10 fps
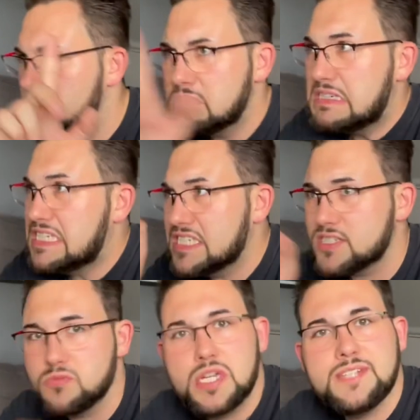here
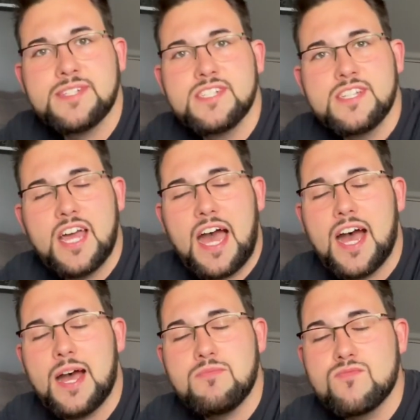somewhere.
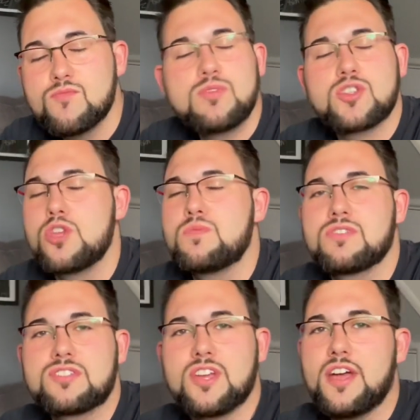Super
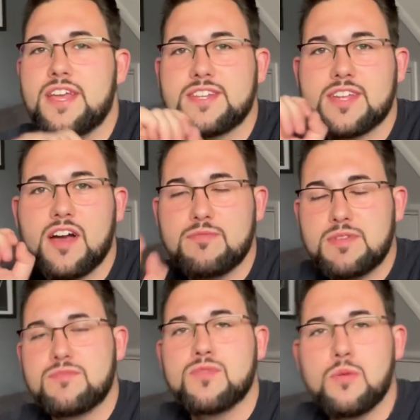excited. I've
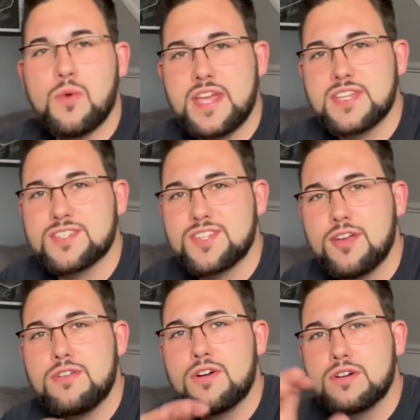been waiting
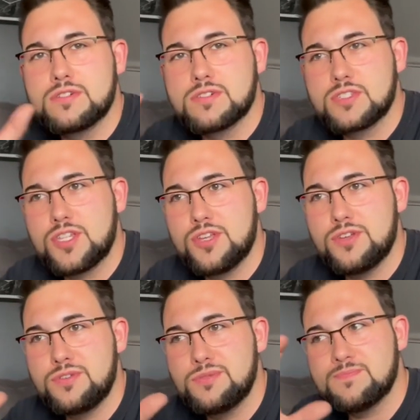so long
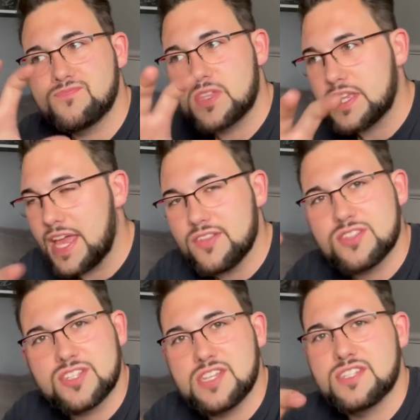to get the
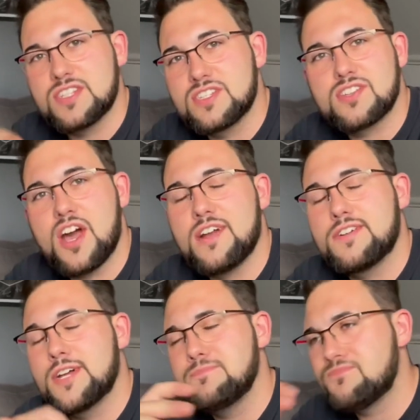stance of this car
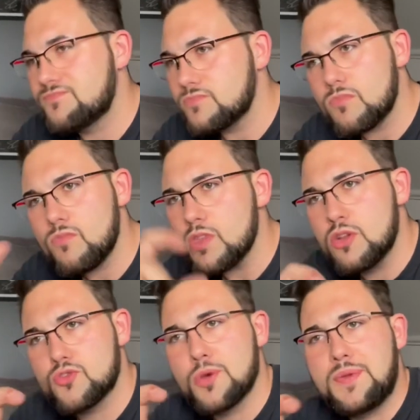right,
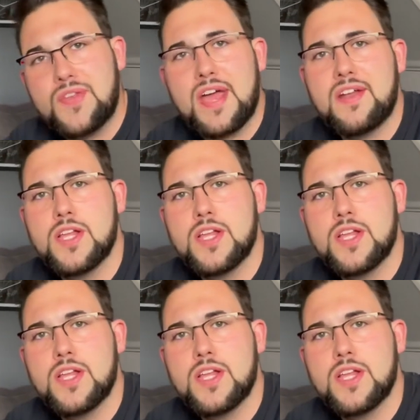drop it down a little